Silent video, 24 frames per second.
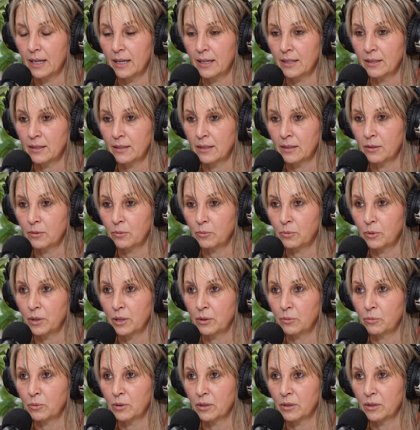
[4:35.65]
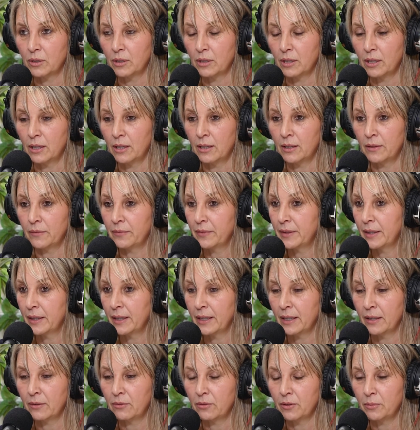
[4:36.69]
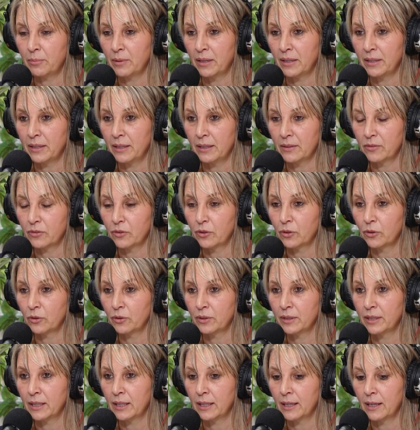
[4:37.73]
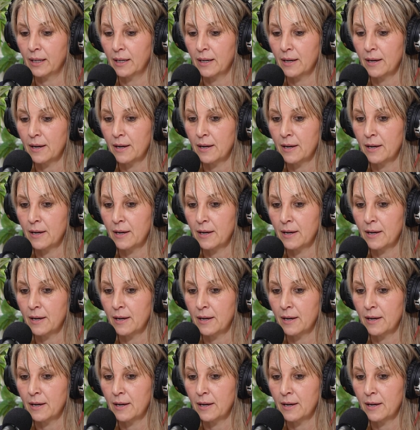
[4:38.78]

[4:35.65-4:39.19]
And we were everybody. So they